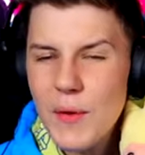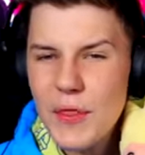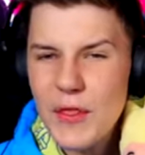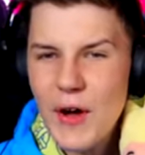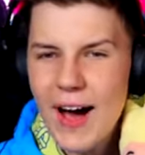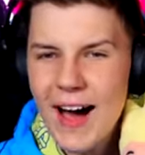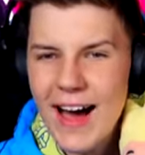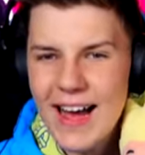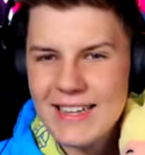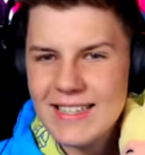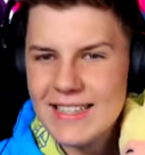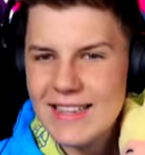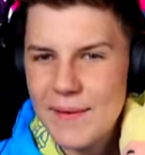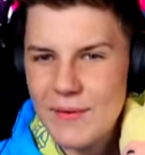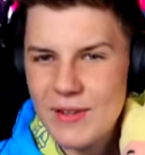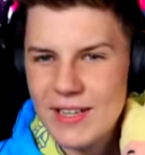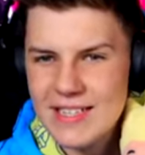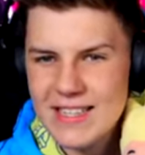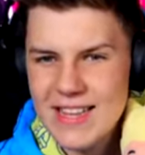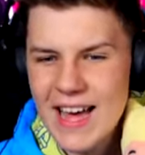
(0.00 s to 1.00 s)
what the highest
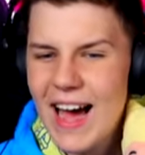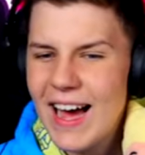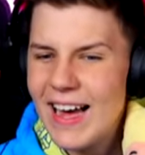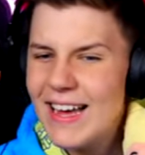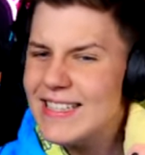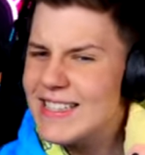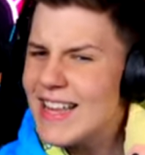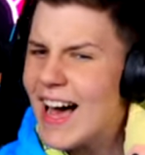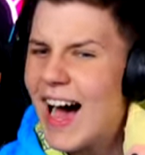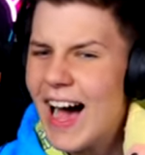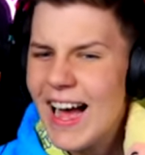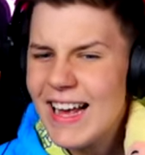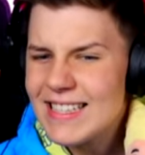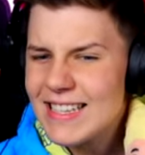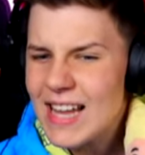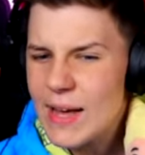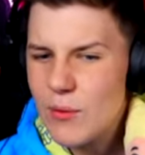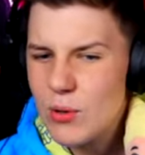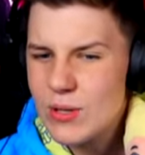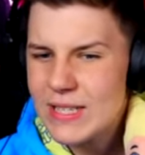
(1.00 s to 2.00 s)
level is. That is the highest
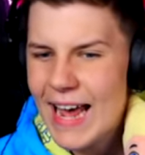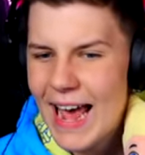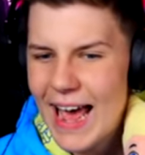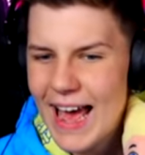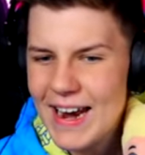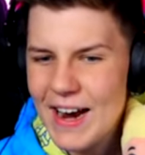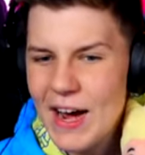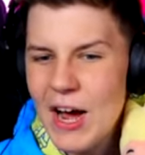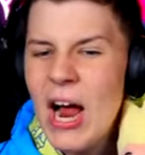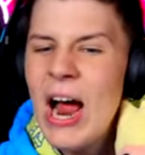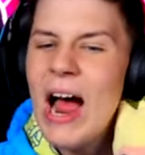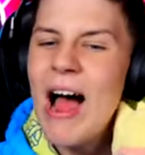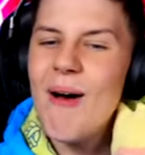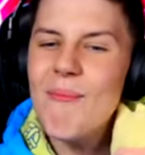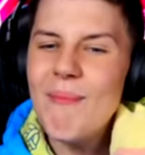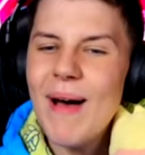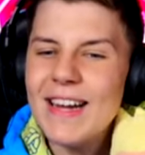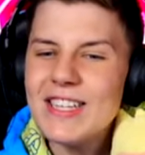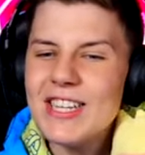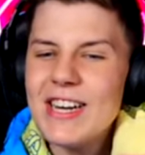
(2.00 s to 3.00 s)
level 10.
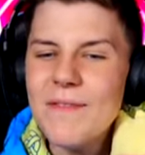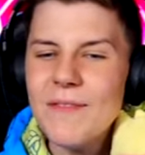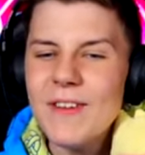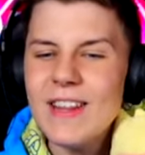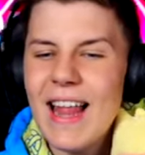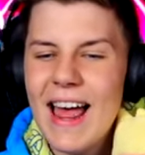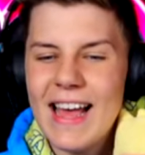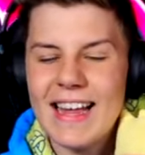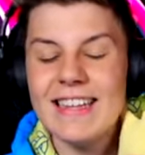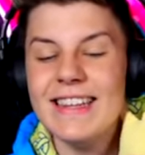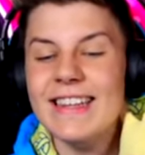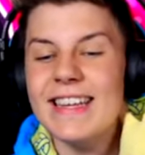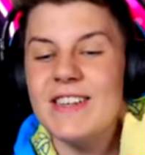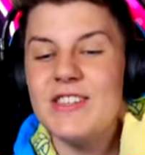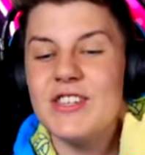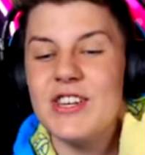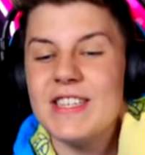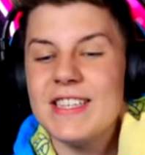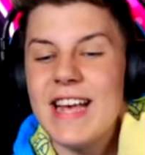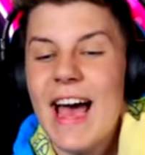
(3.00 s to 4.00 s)
Imagine if it, like,
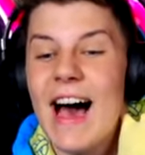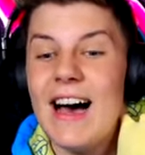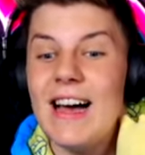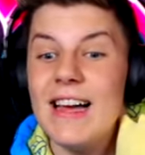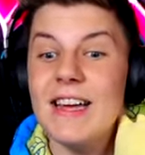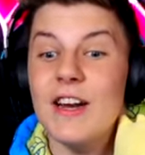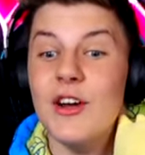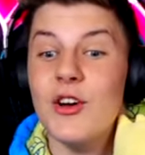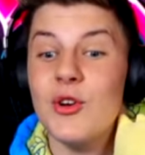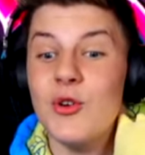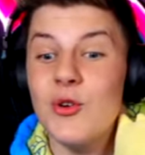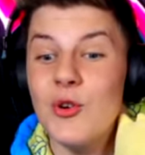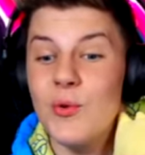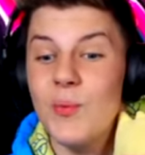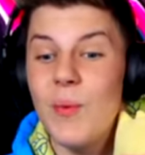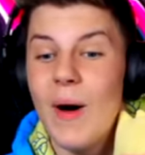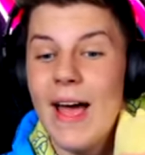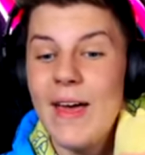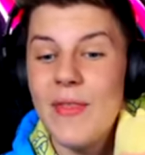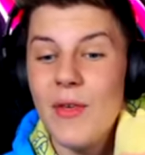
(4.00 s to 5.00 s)
glitches out in a
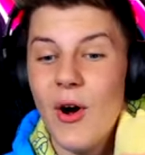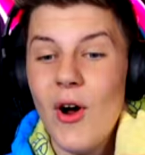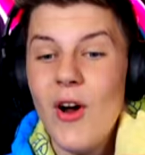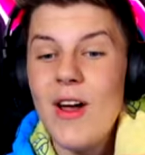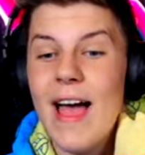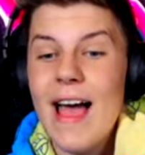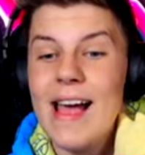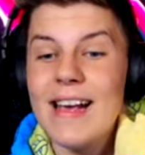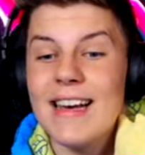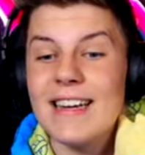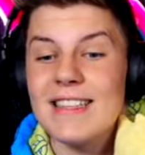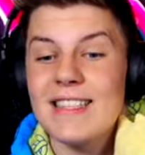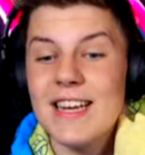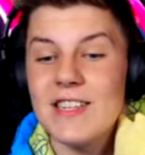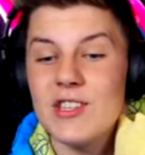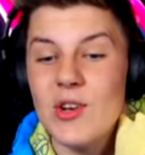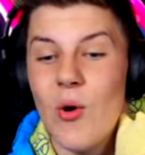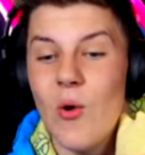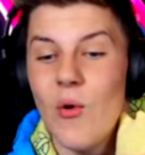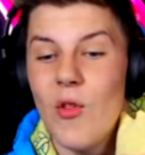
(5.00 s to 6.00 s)
good way, though, and gets
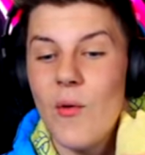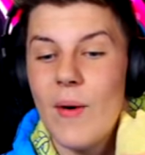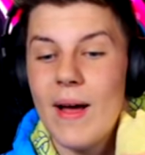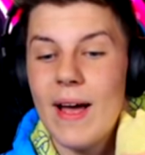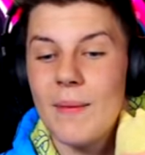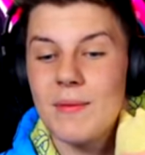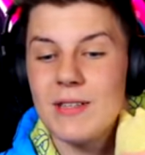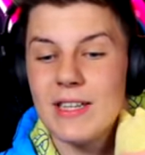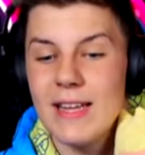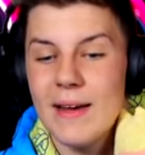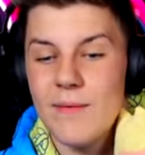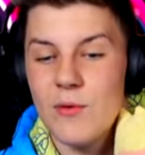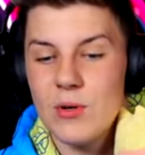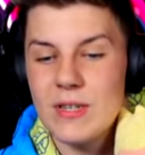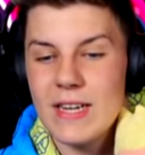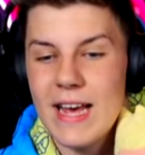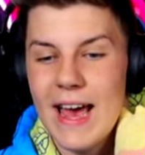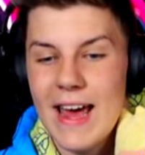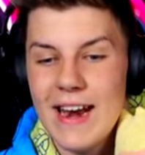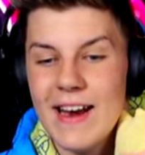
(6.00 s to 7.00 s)
us all the way up to level
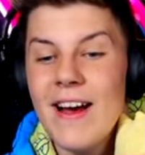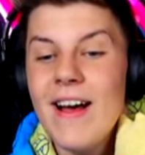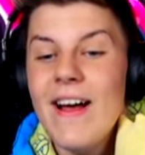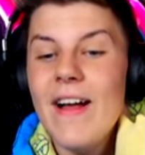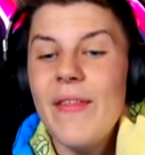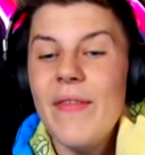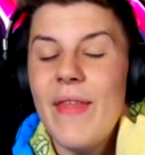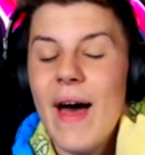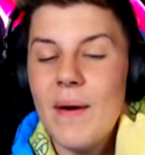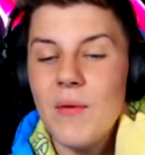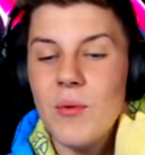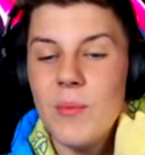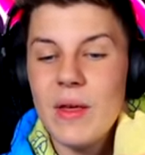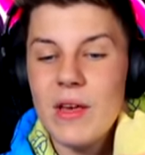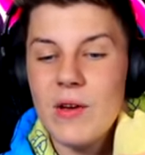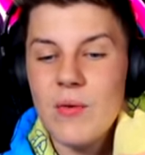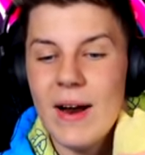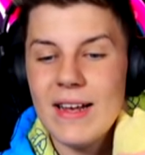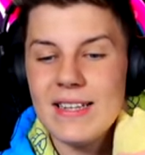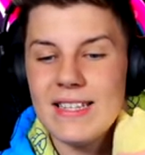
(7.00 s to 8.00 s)
10. That would be
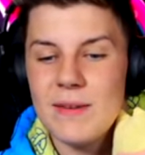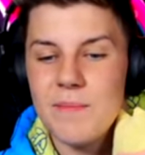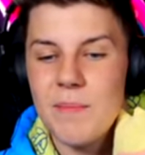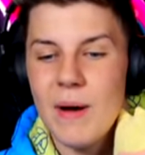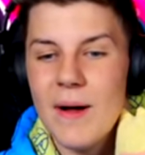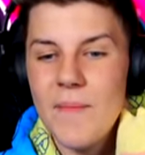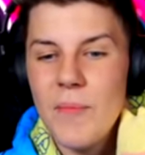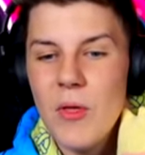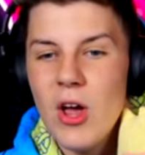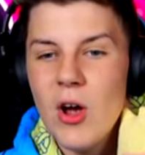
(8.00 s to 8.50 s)
crazy. But